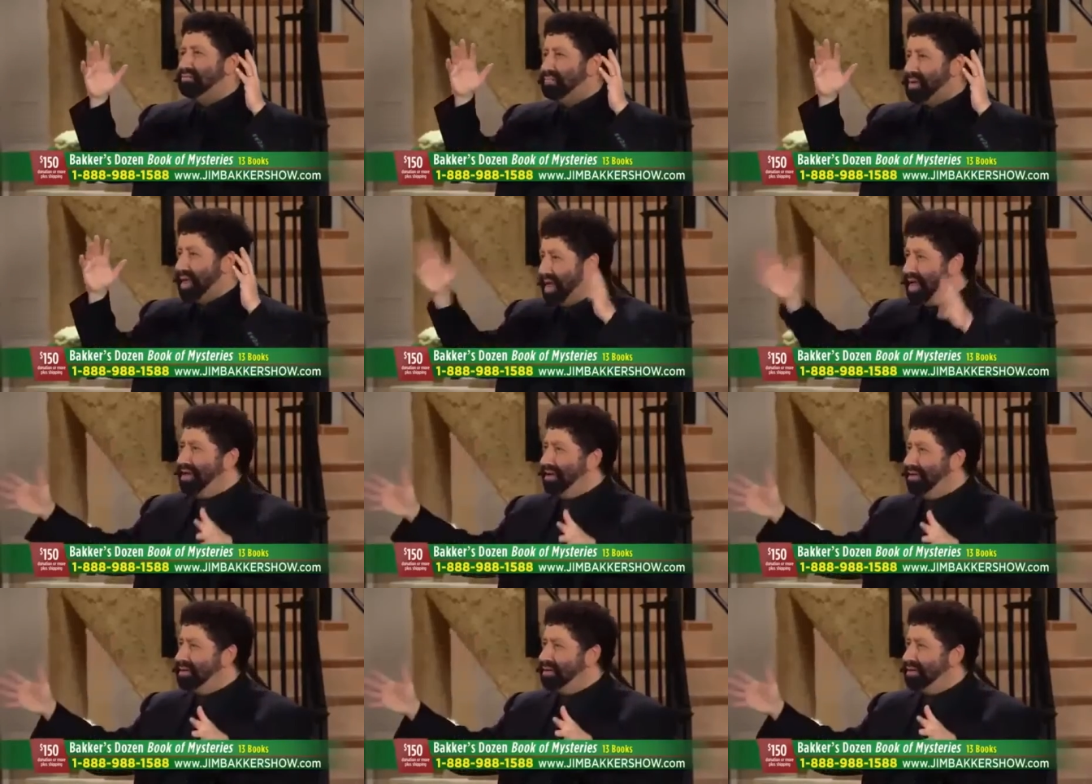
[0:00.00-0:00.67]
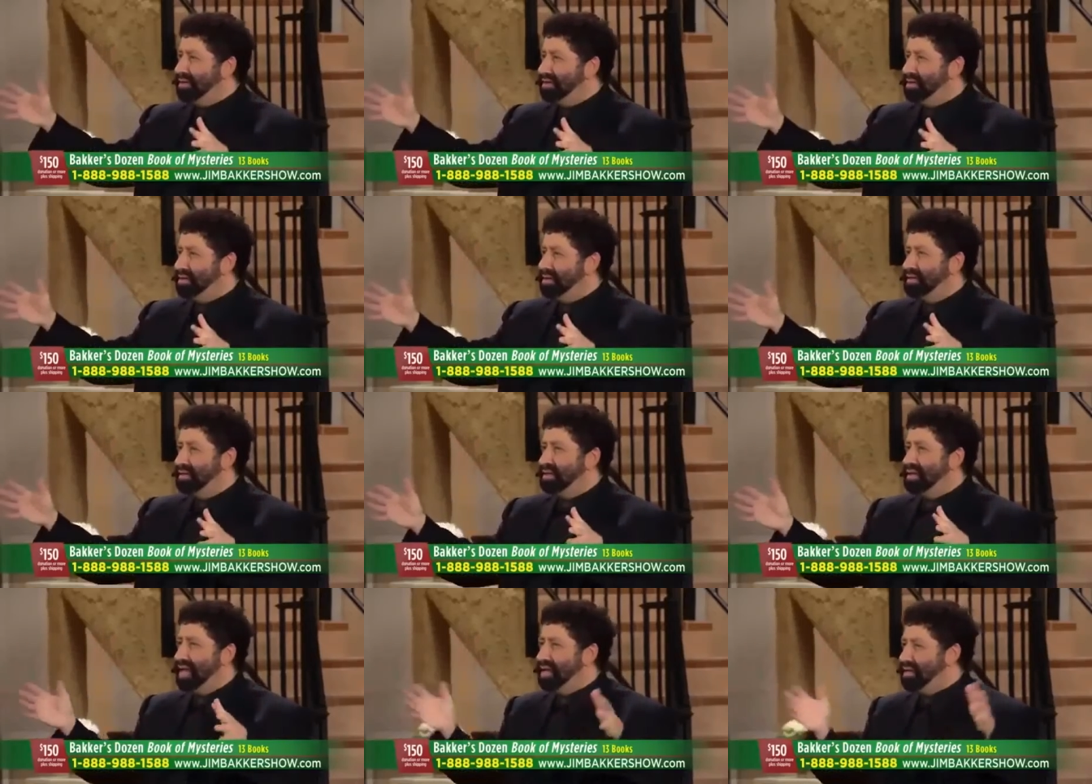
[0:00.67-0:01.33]
Baal
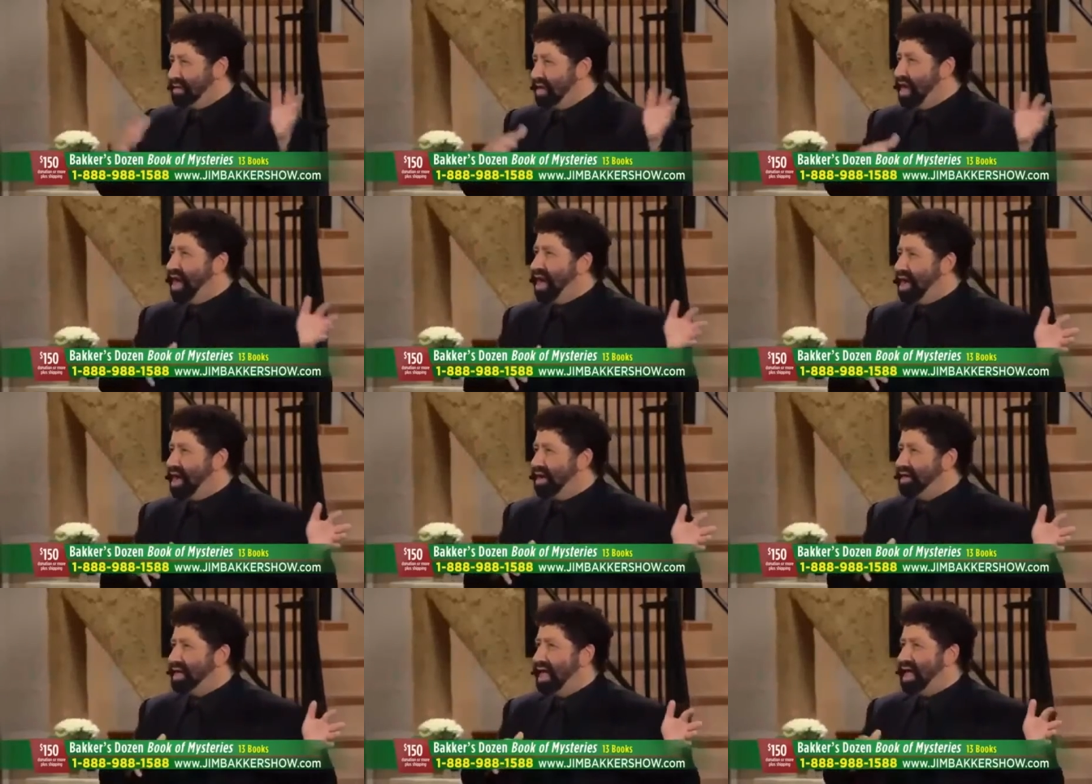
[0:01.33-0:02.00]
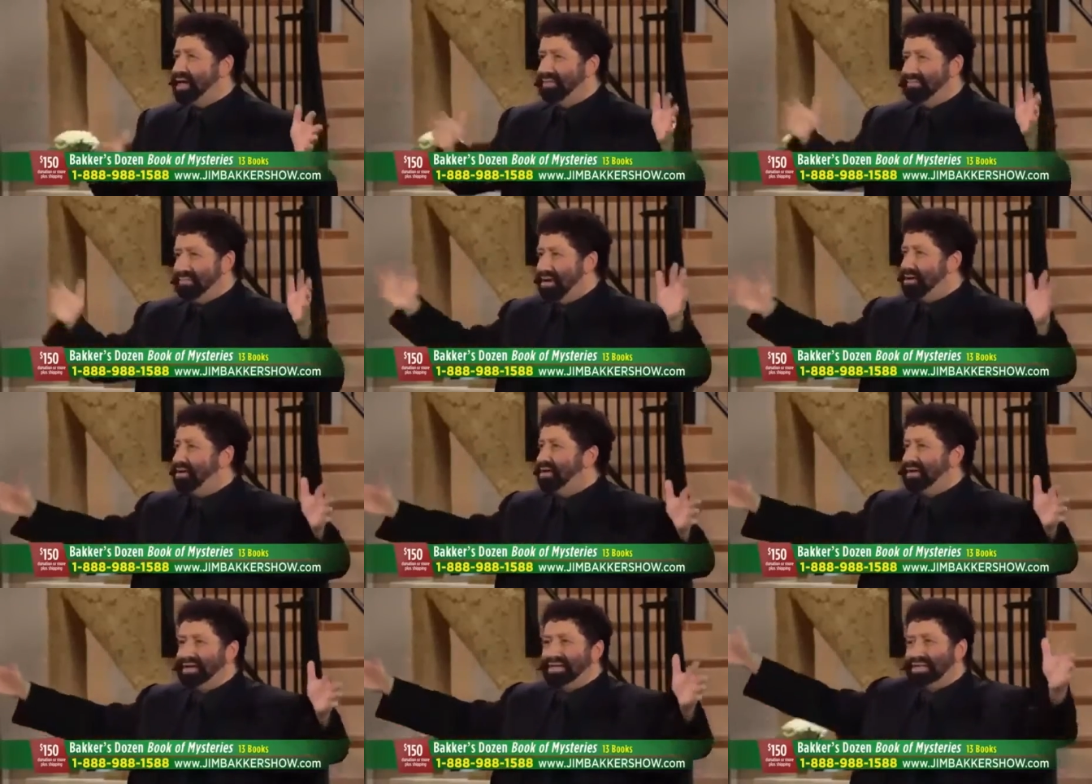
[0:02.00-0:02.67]
and God, and
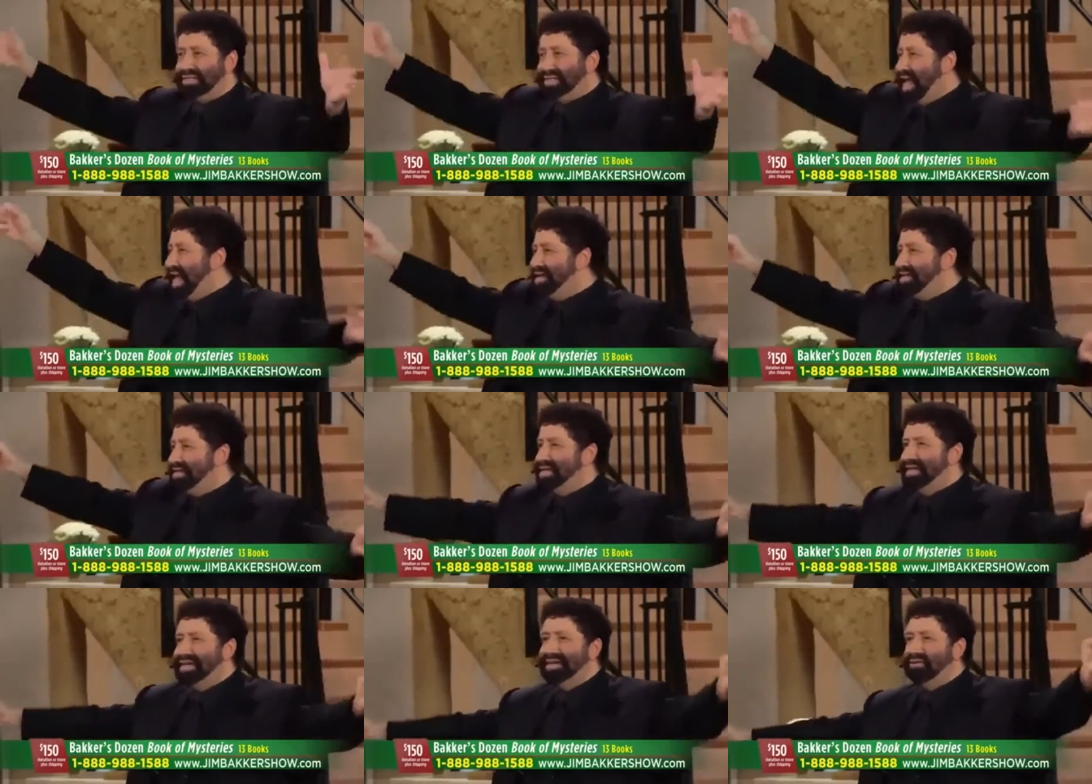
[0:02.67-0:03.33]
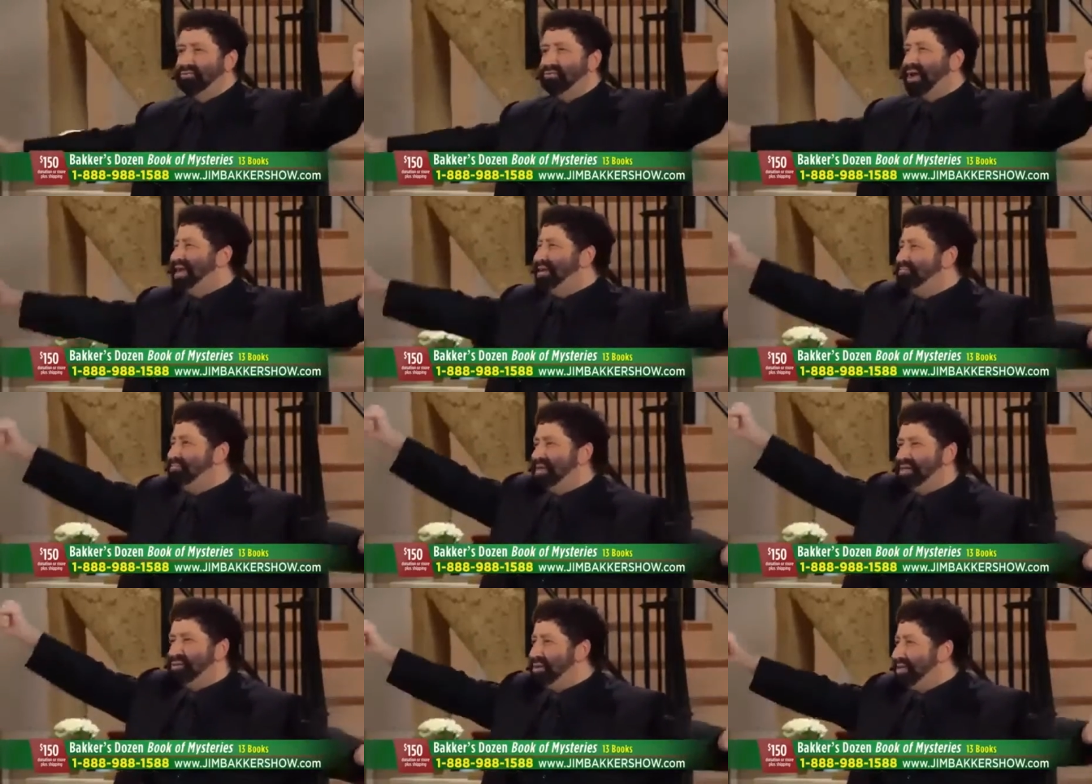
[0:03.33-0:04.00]
America standing right
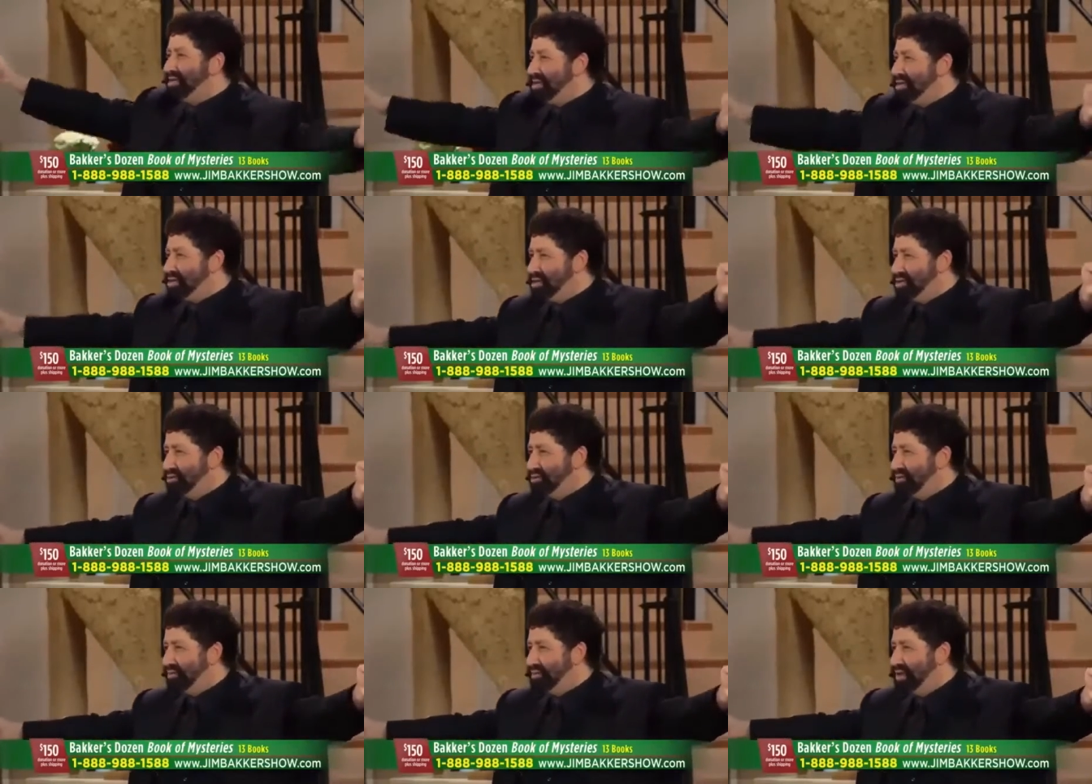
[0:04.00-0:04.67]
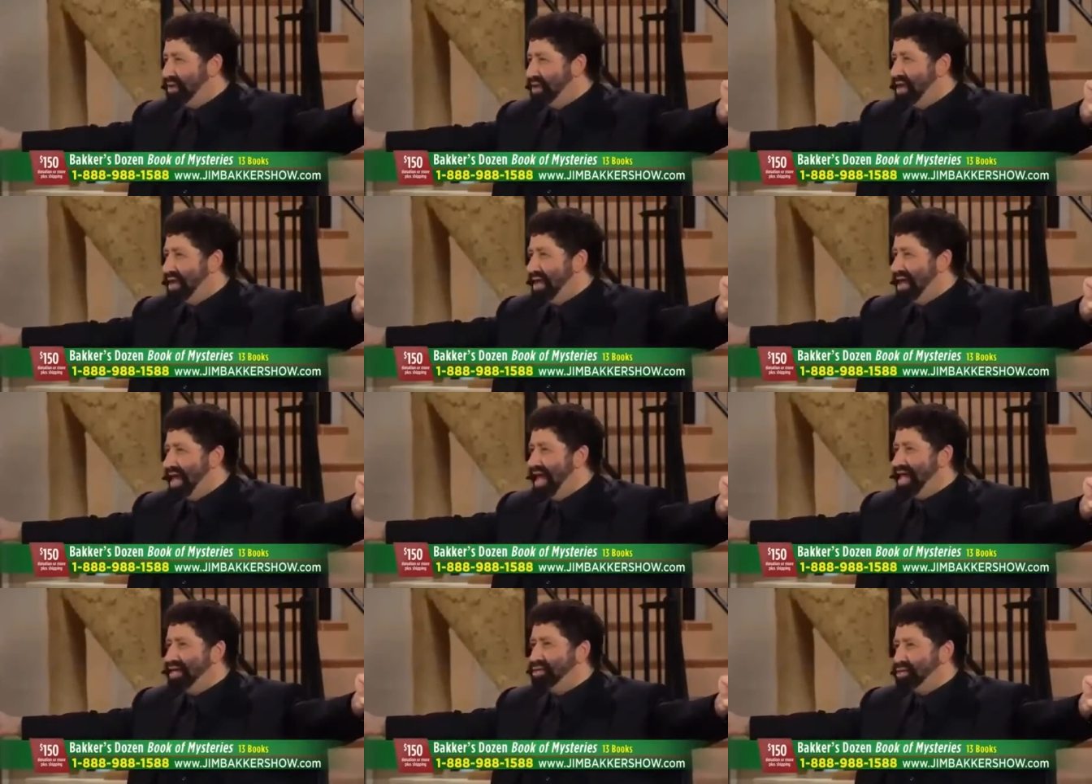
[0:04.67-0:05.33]
between the two,
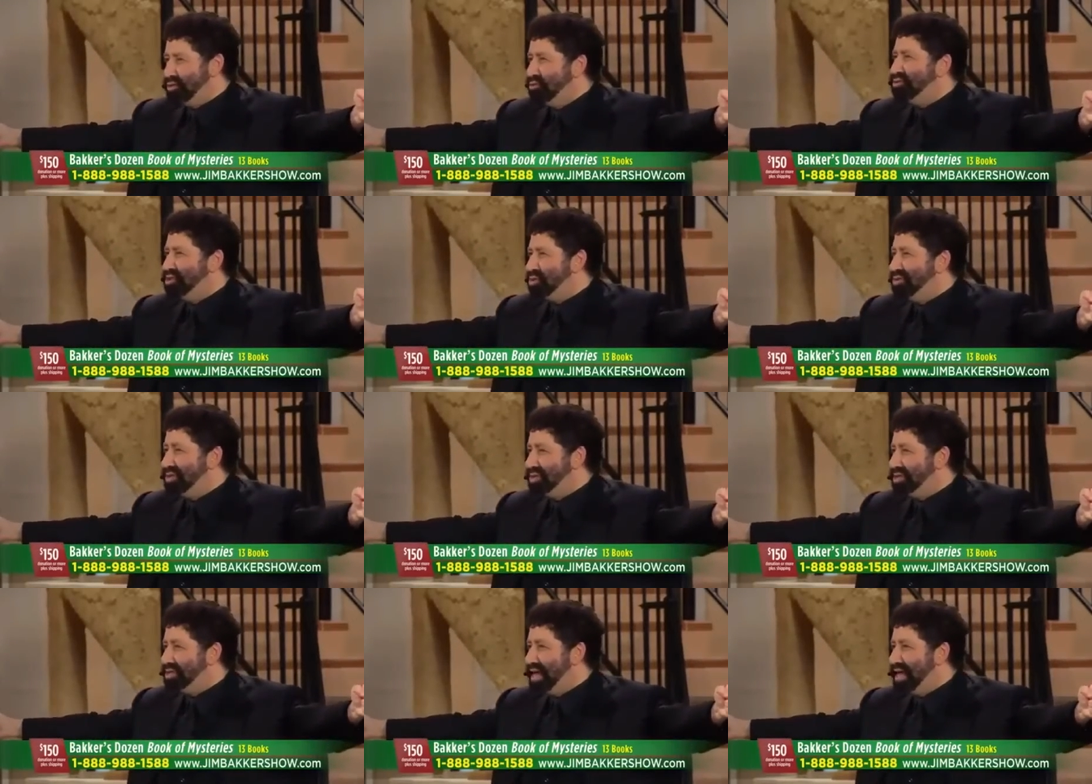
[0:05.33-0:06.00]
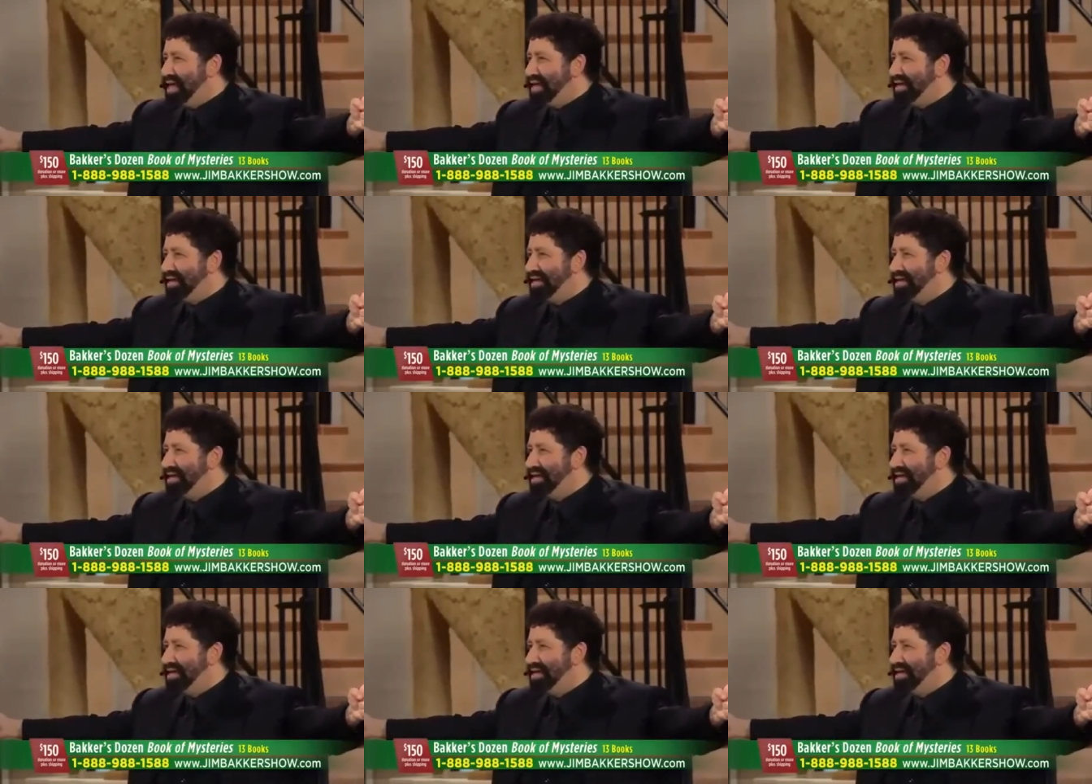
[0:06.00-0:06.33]
and choose you this day.